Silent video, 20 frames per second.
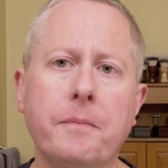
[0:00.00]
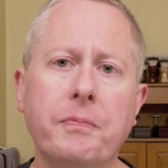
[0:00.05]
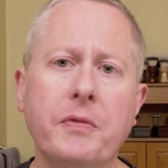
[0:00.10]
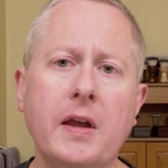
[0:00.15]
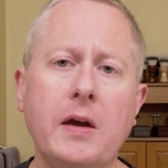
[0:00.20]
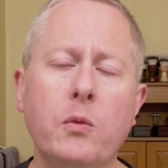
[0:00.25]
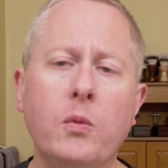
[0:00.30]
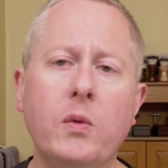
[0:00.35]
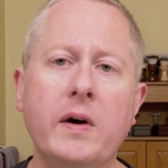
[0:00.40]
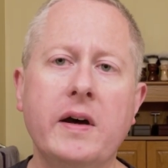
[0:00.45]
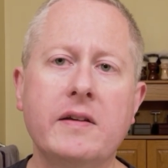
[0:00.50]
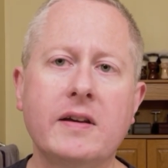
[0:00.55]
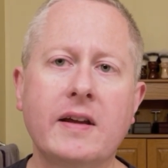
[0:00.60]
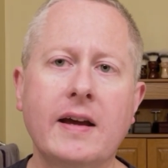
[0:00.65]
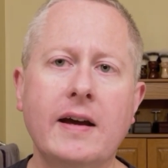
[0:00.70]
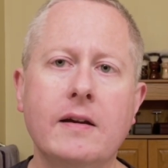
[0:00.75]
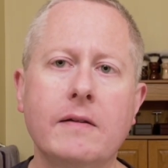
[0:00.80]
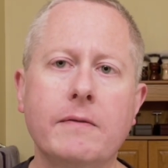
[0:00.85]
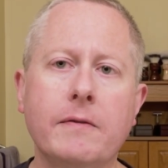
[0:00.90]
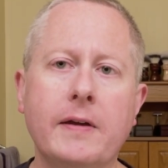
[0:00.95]
And what
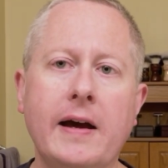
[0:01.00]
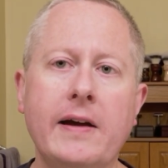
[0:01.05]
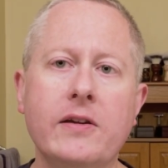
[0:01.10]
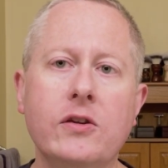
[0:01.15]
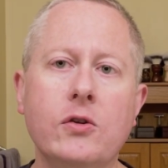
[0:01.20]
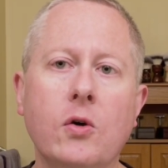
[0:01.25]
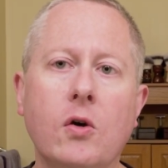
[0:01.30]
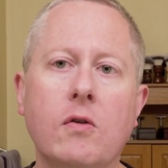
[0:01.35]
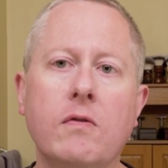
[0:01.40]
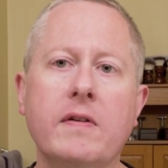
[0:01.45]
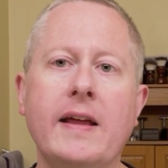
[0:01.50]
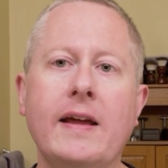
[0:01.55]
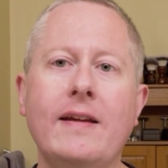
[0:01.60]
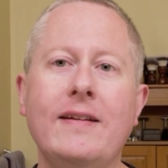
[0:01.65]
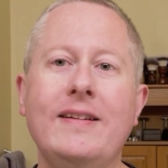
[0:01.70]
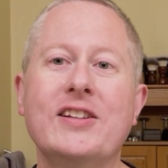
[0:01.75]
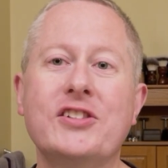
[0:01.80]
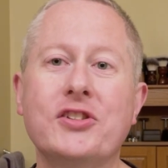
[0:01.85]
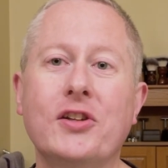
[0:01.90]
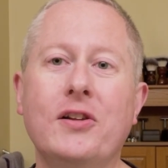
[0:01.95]
kind of got you over that
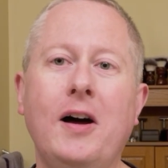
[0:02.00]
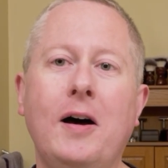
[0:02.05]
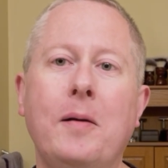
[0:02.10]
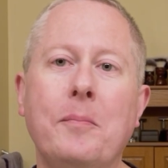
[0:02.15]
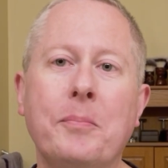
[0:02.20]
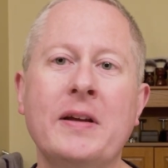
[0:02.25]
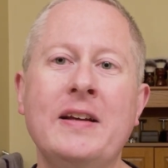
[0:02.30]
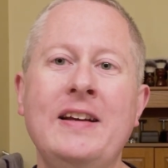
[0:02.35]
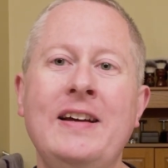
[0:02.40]
initial hump